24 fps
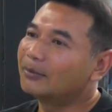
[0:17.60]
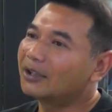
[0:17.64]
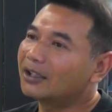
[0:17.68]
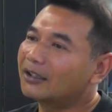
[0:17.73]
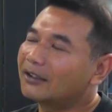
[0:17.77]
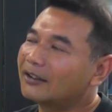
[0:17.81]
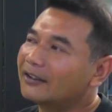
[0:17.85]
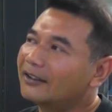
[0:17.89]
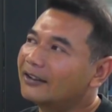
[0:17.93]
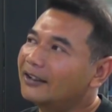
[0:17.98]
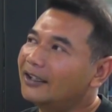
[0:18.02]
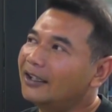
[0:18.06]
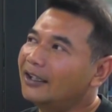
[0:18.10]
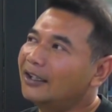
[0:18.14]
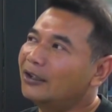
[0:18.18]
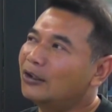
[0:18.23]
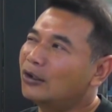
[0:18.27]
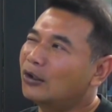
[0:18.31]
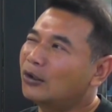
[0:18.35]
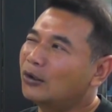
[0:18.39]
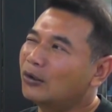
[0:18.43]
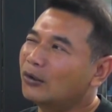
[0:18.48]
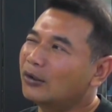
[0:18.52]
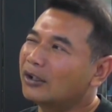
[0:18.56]
Because he
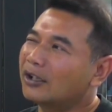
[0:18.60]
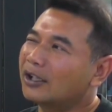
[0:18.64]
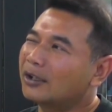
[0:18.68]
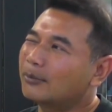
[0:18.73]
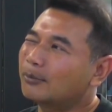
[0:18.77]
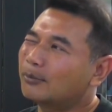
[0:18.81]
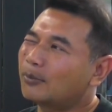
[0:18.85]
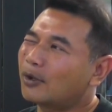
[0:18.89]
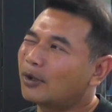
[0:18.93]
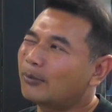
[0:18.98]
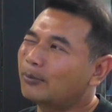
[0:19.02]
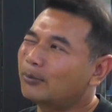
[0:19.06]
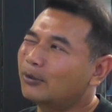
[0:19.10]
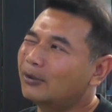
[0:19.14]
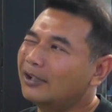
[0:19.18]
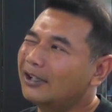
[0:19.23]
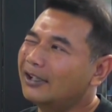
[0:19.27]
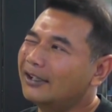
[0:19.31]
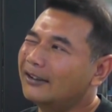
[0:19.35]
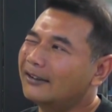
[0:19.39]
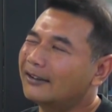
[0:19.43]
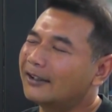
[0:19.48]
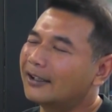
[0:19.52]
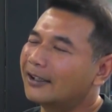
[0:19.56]
took the
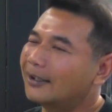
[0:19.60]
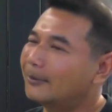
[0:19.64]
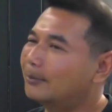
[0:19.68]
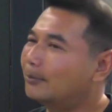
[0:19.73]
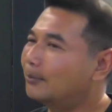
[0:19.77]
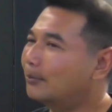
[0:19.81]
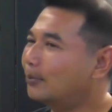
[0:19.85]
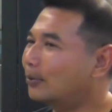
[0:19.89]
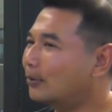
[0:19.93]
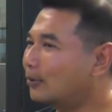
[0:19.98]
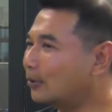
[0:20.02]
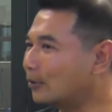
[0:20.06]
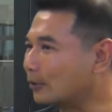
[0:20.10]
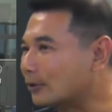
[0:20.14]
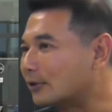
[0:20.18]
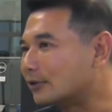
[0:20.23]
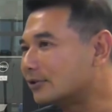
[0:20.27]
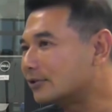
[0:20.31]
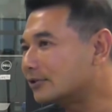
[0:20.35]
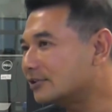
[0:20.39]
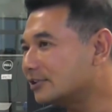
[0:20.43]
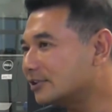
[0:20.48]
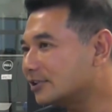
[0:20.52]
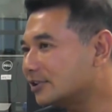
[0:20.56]
populist
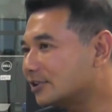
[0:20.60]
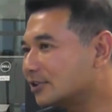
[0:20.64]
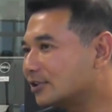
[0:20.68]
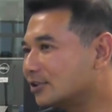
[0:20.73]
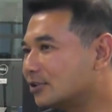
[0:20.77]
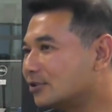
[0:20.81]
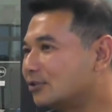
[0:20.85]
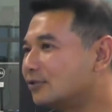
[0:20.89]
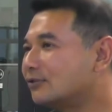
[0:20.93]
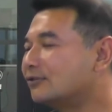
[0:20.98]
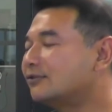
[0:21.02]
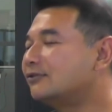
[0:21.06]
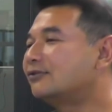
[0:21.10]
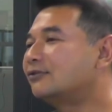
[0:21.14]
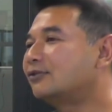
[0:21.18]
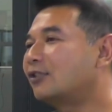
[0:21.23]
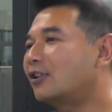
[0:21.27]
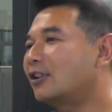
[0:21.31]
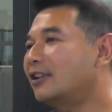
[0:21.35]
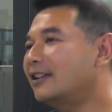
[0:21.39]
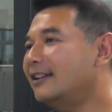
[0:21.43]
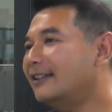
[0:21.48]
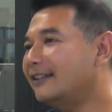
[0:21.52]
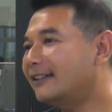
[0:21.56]
approach to
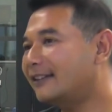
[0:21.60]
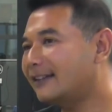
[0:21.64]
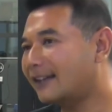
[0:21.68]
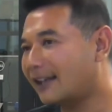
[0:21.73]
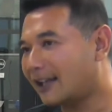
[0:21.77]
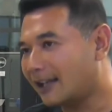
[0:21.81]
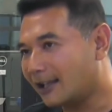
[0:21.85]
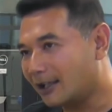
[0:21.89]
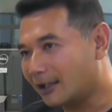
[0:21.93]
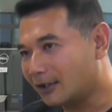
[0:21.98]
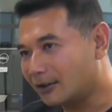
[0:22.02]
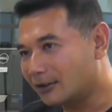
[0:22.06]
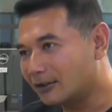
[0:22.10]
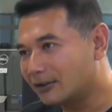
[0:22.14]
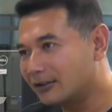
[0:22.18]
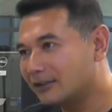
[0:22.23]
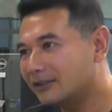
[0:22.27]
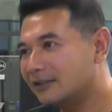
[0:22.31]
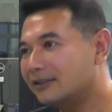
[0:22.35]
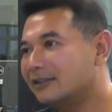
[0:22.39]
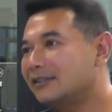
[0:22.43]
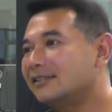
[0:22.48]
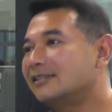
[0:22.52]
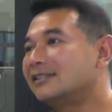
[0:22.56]
voice
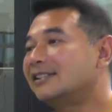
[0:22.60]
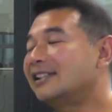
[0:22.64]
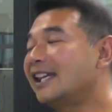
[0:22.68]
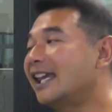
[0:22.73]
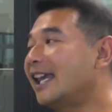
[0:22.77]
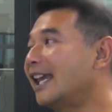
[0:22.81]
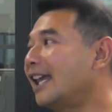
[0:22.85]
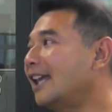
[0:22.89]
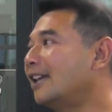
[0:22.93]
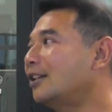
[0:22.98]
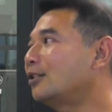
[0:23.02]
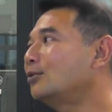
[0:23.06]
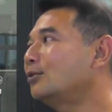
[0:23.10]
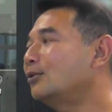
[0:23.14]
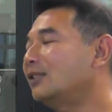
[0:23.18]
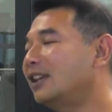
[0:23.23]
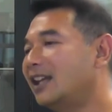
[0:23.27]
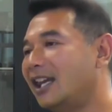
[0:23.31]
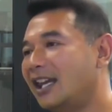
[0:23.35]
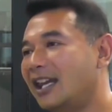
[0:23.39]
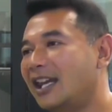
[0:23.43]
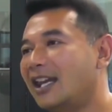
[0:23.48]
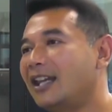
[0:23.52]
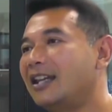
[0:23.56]
out
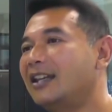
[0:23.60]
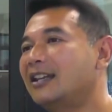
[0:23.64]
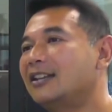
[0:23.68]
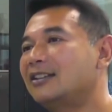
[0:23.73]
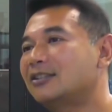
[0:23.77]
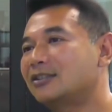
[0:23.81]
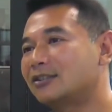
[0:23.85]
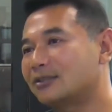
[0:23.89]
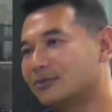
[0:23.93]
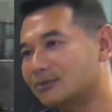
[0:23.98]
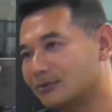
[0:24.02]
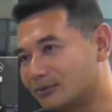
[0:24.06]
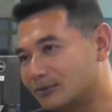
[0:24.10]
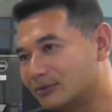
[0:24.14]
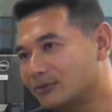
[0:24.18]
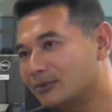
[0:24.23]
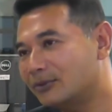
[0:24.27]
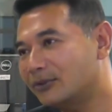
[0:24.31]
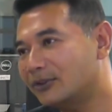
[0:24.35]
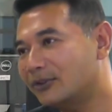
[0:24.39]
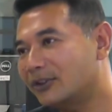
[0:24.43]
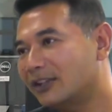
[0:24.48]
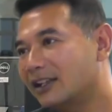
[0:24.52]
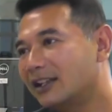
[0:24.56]
day-to-day
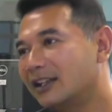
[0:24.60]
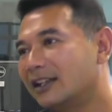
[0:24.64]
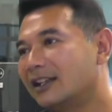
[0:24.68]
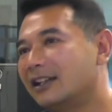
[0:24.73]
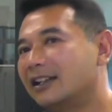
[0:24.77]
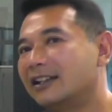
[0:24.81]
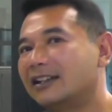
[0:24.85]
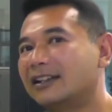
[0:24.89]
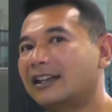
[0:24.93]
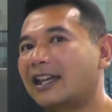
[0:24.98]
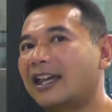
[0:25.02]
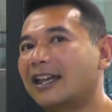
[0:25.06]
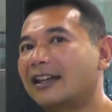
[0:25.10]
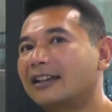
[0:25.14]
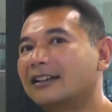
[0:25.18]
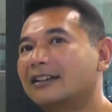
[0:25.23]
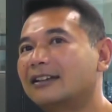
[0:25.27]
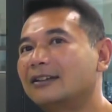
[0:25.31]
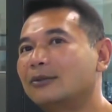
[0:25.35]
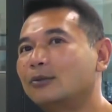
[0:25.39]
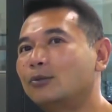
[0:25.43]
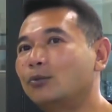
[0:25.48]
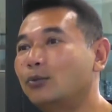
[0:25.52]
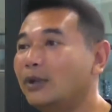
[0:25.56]
issues
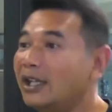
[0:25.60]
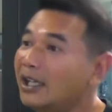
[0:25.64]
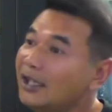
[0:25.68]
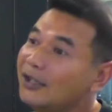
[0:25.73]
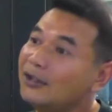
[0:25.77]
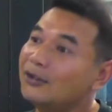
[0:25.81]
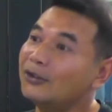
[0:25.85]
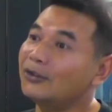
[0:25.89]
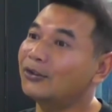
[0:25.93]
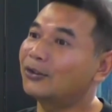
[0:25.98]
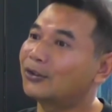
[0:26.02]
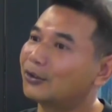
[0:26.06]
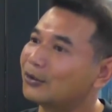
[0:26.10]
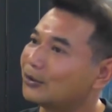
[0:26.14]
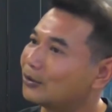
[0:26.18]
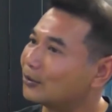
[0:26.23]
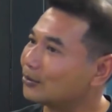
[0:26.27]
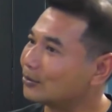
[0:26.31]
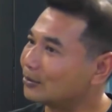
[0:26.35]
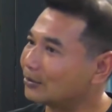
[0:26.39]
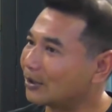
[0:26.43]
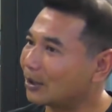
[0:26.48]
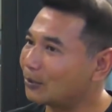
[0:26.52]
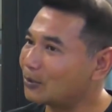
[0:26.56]
that we used to
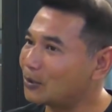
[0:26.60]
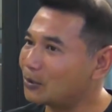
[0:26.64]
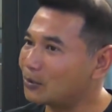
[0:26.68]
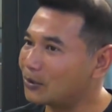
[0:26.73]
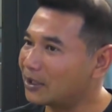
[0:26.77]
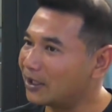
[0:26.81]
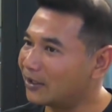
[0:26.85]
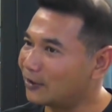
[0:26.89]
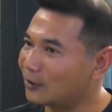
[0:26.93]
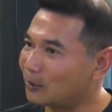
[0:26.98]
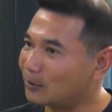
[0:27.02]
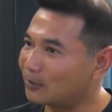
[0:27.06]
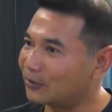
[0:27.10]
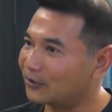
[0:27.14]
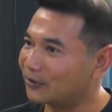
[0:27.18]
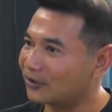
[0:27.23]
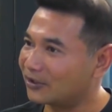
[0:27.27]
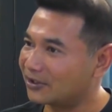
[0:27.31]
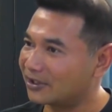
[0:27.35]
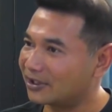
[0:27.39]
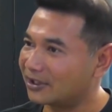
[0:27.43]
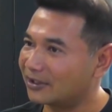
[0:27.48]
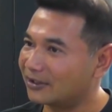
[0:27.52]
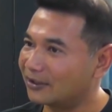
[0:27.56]
do when we were in
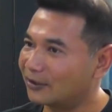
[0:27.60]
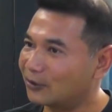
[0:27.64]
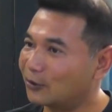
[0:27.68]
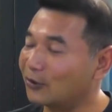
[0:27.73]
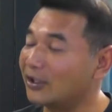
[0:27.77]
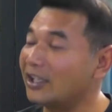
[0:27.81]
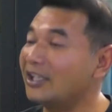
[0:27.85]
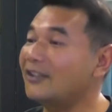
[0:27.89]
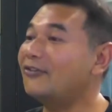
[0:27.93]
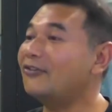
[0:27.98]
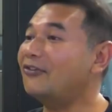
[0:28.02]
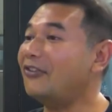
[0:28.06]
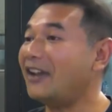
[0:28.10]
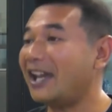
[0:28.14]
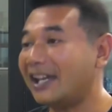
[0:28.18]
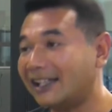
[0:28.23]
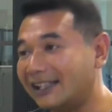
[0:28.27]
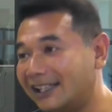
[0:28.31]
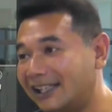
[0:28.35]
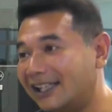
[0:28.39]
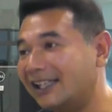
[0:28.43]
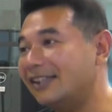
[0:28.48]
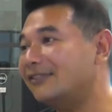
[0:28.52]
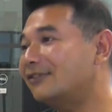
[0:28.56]
opposition. So
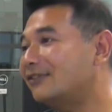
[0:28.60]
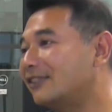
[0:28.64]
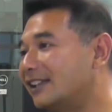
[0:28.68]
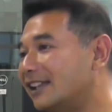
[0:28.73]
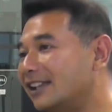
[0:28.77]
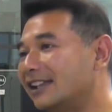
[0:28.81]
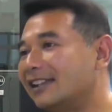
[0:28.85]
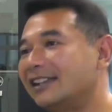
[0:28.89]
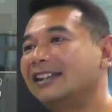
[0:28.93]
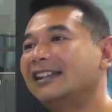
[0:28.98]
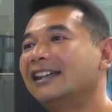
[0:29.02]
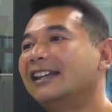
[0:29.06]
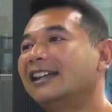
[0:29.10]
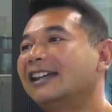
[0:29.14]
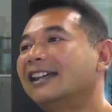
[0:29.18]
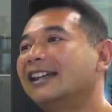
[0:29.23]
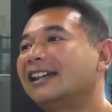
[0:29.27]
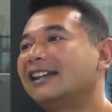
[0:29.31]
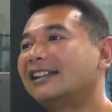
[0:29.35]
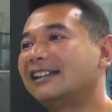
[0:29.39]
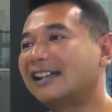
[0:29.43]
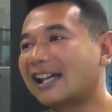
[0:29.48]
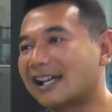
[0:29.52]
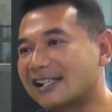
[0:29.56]
effectively,
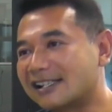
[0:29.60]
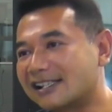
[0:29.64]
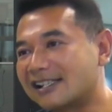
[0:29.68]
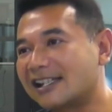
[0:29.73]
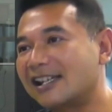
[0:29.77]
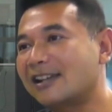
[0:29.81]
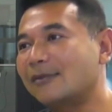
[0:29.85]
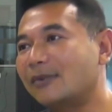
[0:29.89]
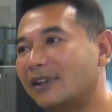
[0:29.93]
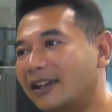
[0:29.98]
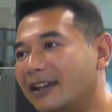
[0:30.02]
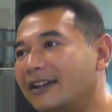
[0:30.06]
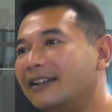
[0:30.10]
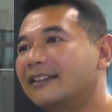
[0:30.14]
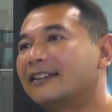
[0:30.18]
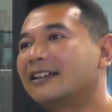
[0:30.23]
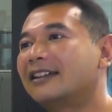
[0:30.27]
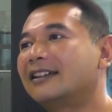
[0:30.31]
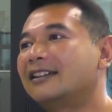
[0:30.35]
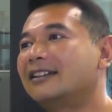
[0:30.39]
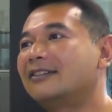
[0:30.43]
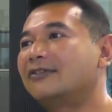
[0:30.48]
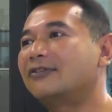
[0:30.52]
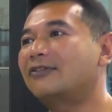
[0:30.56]
Najib is
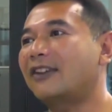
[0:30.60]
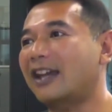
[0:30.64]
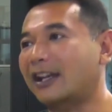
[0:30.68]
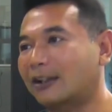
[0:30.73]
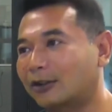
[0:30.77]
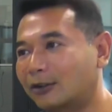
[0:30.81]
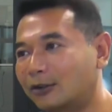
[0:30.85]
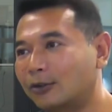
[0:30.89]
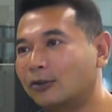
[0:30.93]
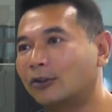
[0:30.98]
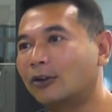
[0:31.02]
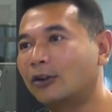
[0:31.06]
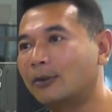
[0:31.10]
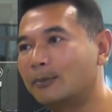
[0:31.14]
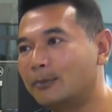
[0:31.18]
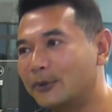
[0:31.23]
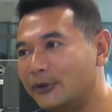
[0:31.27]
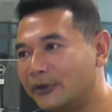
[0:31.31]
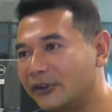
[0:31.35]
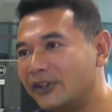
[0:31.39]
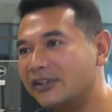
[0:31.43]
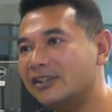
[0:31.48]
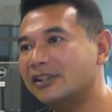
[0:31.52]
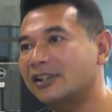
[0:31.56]
a de facto
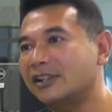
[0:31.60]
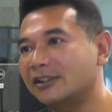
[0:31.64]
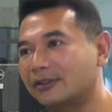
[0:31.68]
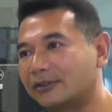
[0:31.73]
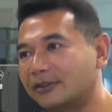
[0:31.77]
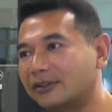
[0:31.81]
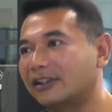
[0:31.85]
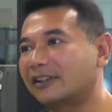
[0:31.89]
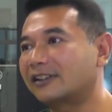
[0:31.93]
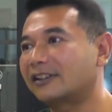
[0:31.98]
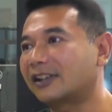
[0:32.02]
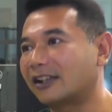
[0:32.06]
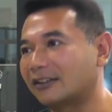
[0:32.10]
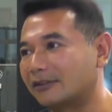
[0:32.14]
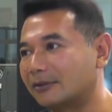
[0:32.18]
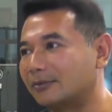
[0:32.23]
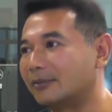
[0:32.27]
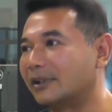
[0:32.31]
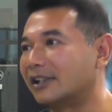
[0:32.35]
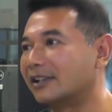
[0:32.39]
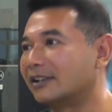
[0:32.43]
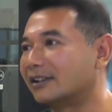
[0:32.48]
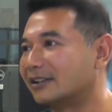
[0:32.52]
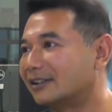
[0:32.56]
opposition to this
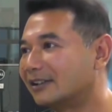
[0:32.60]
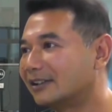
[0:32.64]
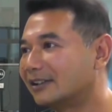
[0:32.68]
government.